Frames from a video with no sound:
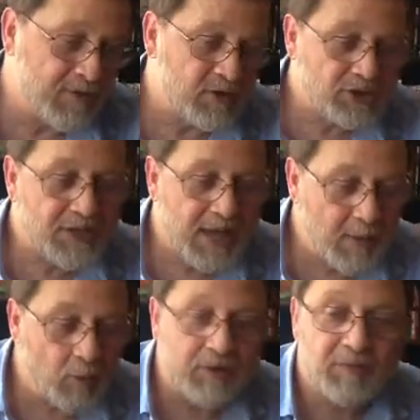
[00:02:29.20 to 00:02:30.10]
she
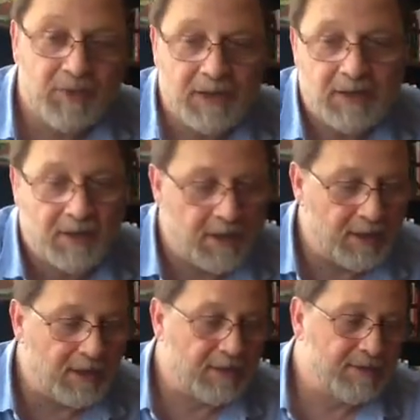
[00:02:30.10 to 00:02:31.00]
came with me
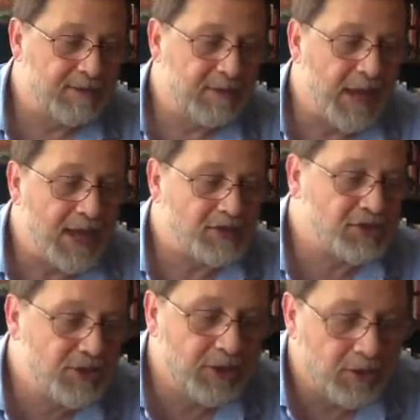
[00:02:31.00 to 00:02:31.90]
last
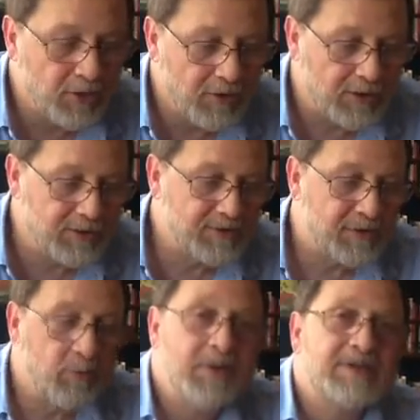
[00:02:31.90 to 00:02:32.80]
year into
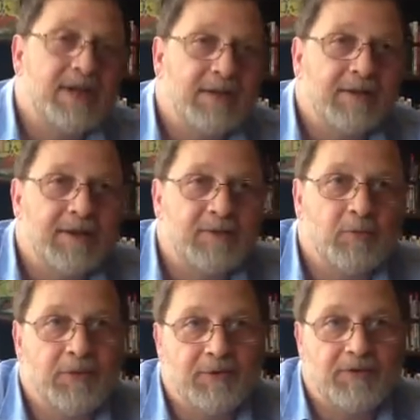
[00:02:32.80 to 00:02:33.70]
the West Canada Lakes
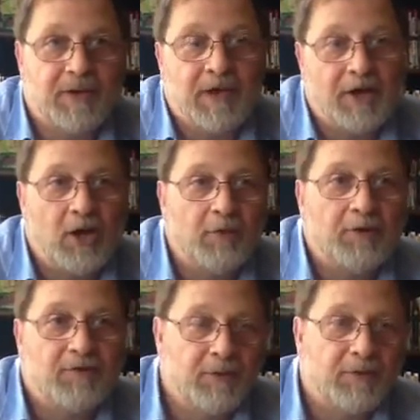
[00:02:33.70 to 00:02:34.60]
Wilderness. I got hungry
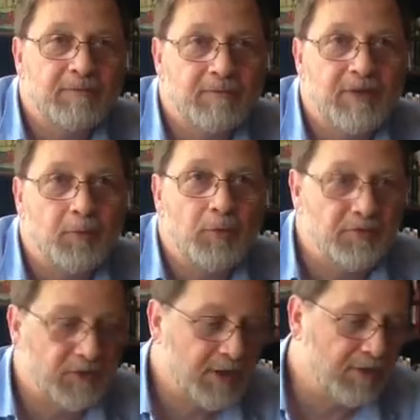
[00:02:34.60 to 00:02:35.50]
for the deep woods
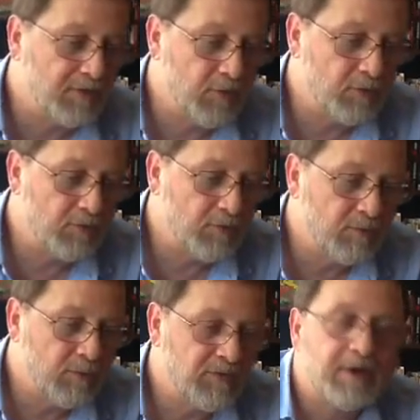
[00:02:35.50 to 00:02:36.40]
again, so
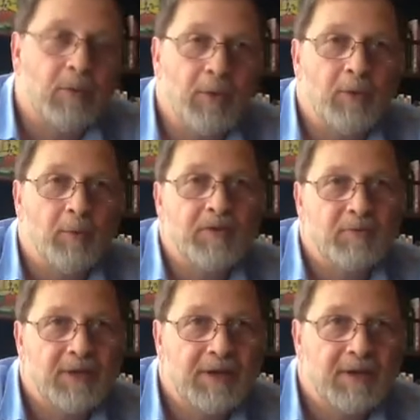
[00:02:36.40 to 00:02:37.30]
Matika went with
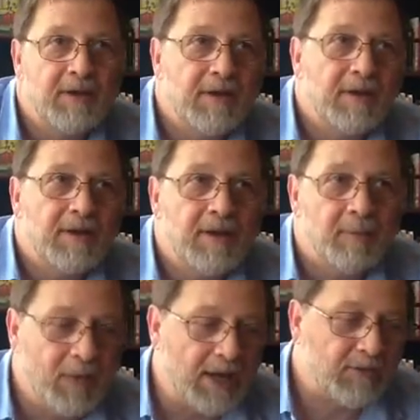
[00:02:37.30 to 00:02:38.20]
me
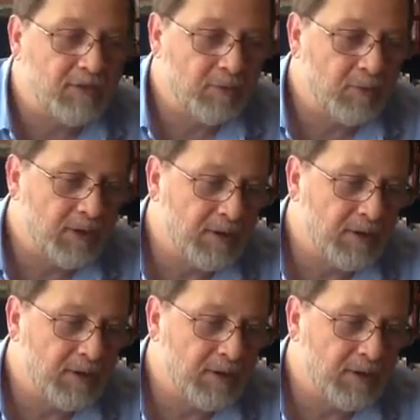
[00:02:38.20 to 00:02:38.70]
back to